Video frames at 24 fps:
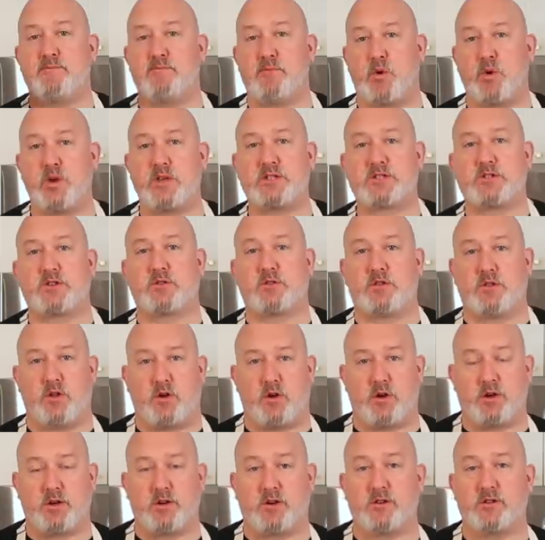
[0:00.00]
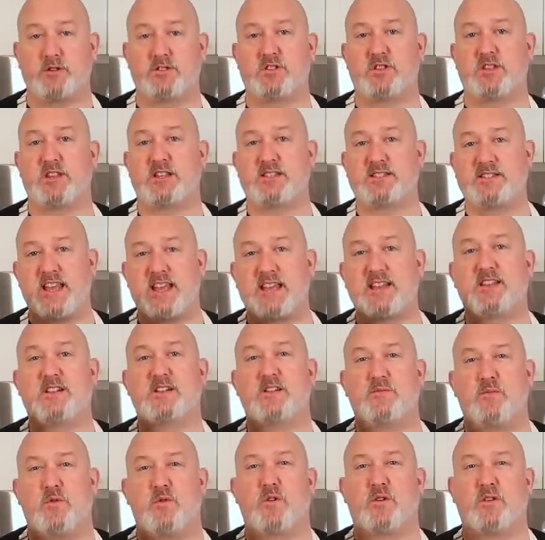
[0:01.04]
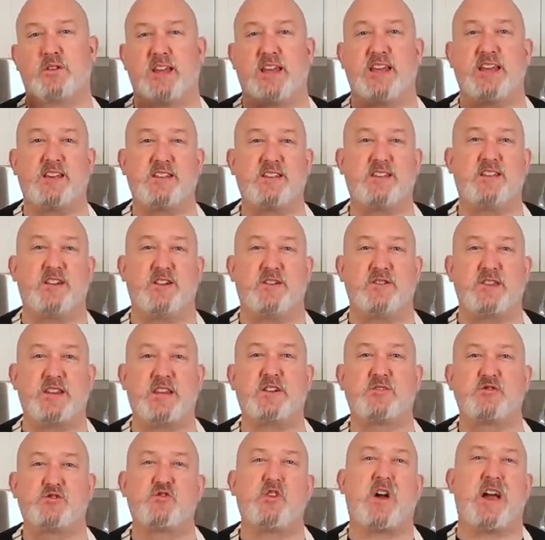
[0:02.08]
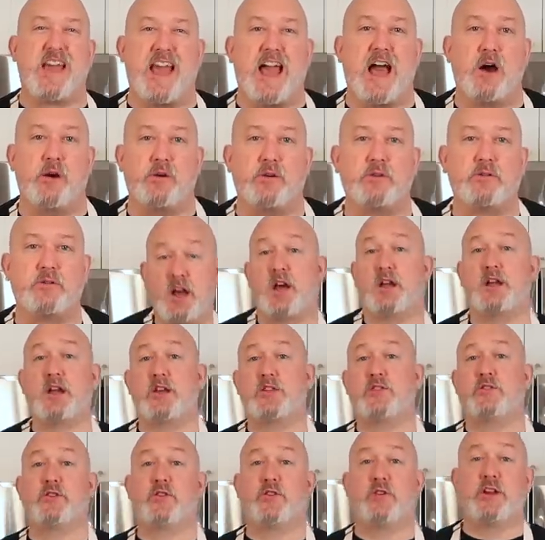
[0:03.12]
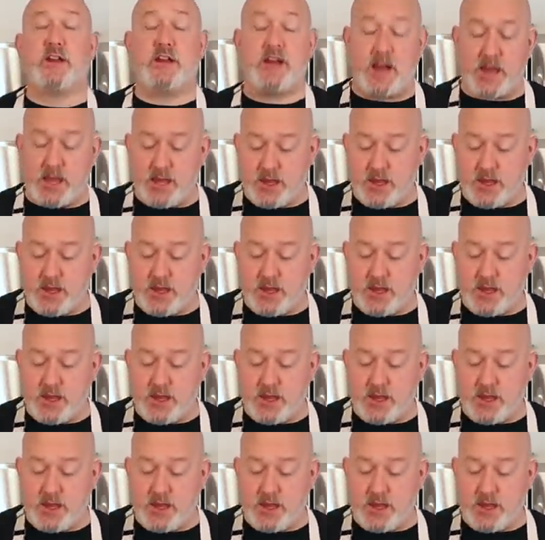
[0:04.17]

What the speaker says: moister longer, so they stay a little more like, you know, they don't dry out. Another ingredient I